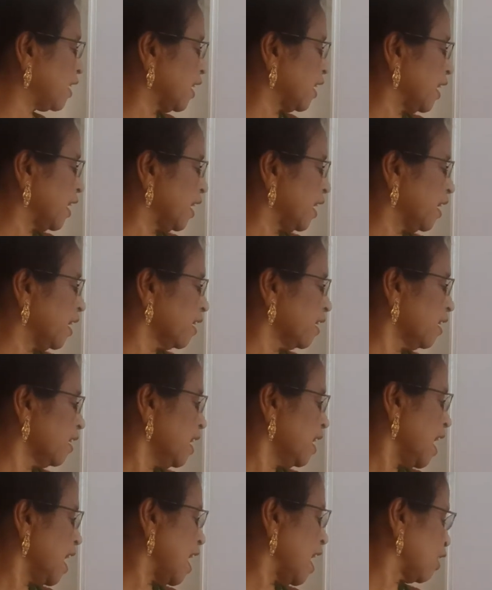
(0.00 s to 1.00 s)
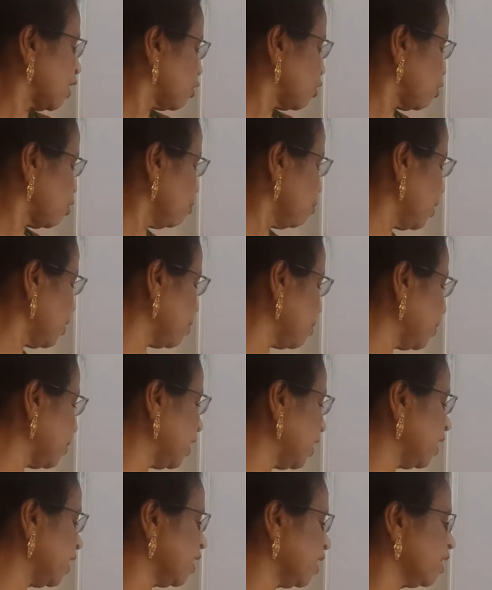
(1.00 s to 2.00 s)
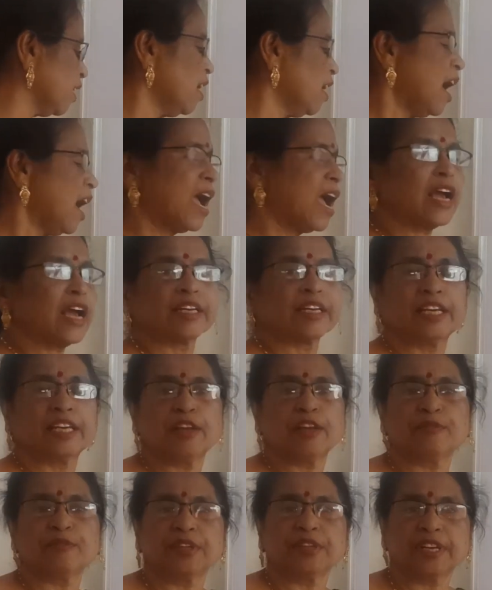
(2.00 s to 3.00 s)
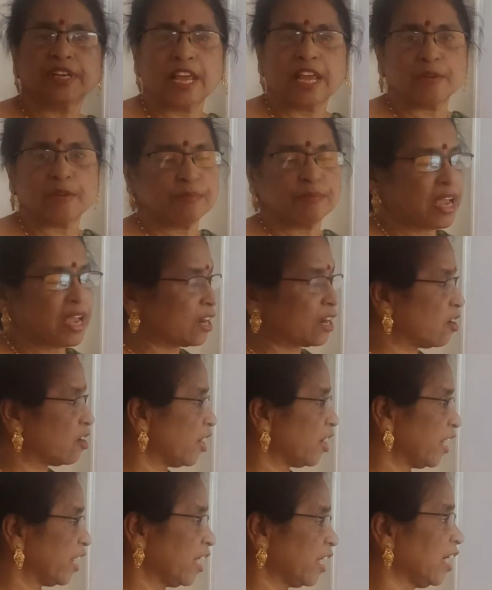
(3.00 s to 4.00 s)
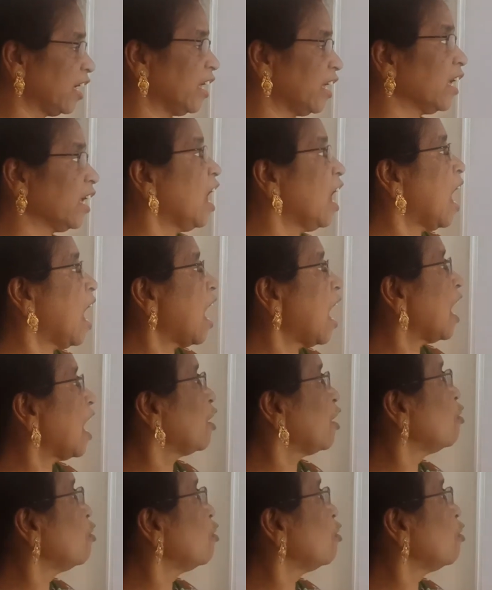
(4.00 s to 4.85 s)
here and chromium here and give the name accordingly. I